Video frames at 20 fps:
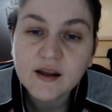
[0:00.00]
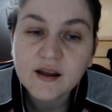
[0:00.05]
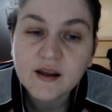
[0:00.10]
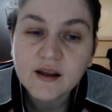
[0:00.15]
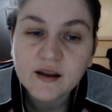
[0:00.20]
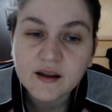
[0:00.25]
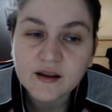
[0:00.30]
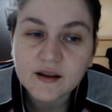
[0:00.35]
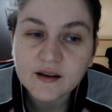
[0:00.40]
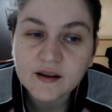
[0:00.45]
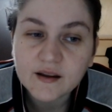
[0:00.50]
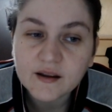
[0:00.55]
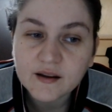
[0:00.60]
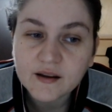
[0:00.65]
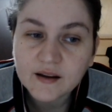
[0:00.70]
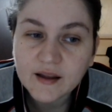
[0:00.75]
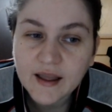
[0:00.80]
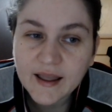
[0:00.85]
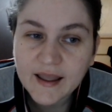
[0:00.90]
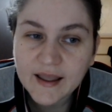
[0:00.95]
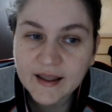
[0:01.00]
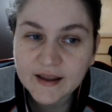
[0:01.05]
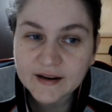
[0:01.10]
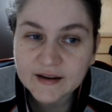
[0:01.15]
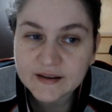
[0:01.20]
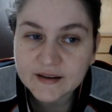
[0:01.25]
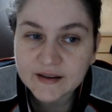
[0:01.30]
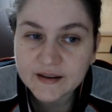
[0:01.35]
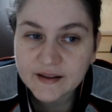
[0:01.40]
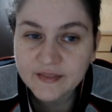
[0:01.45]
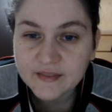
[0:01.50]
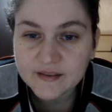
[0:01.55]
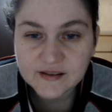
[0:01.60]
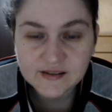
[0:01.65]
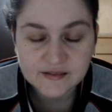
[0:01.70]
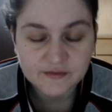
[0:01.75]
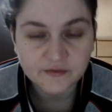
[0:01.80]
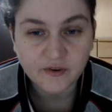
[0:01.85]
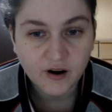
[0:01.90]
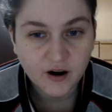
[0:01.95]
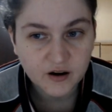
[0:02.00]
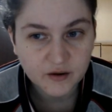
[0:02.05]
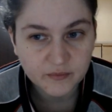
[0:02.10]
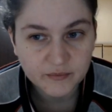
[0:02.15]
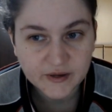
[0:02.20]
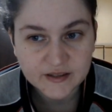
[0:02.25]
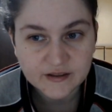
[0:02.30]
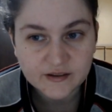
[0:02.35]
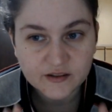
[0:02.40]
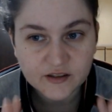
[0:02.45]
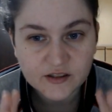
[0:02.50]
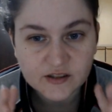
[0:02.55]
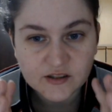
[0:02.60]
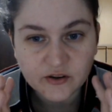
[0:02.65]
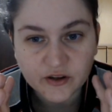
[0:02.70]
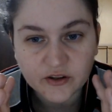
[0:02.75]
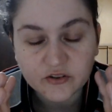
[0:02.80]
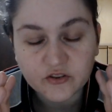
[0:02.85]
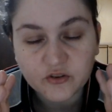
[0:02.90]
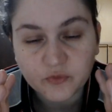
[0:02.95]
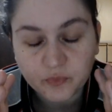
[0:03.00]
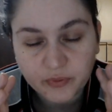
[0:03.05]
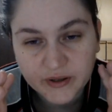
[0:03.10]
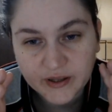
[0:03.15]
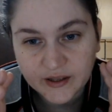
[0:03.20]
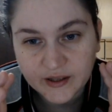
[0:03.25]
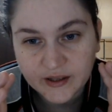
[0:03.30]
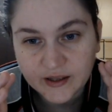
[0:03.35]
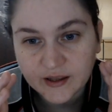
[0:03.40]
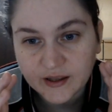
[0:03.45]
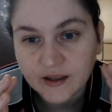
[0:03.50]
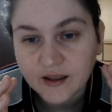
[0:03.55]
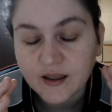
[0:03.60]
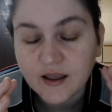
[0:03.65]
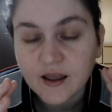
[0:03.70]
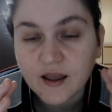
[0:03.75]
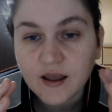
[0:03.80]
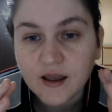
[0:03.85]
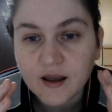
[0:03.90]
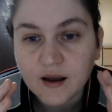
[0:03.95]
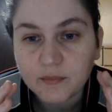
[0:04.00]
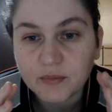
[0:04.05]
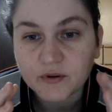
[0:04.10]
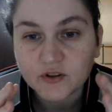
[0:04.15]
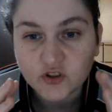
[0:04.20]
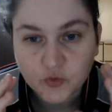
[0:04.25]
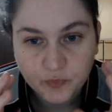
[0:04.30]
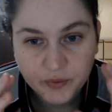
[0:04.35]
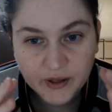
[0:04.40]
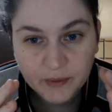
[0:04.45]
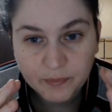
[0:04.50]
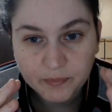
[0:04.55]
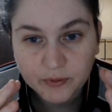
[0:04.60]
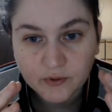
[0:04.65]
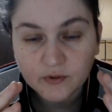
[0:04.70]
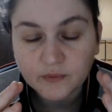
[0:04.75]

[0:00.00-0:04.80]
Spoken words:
And in this environment, there's going to be a bunch of people